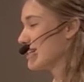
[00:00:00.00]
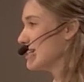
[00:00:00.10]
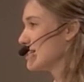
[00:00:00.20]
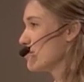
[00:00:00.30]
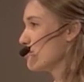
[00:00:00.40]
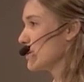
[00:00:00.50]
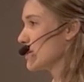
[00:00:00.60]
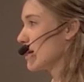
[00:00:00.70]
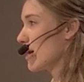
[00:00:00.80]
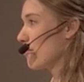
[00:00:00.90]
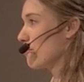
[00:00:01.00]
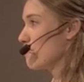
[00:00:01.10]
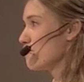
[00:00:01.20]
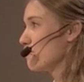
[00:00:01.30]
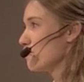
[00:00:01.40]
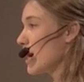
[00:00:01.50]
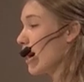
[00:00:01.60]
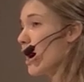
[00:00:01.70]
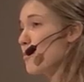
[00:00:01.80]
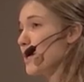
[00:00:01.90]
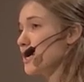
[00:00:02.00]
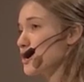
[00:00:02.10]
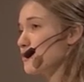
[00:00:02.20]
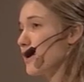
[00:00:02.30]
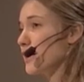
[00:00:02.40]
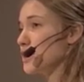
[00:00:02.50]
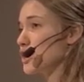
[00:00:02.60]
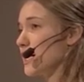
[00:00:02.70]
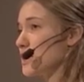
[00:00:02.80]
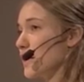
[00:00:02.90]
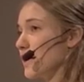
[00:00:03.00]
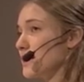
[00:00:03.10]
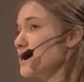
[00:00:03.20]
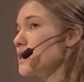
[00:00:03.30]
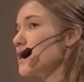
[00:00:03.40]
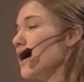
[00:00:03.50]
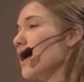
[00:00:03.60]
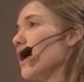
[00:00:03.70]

that easy. But I managed fine to get to England.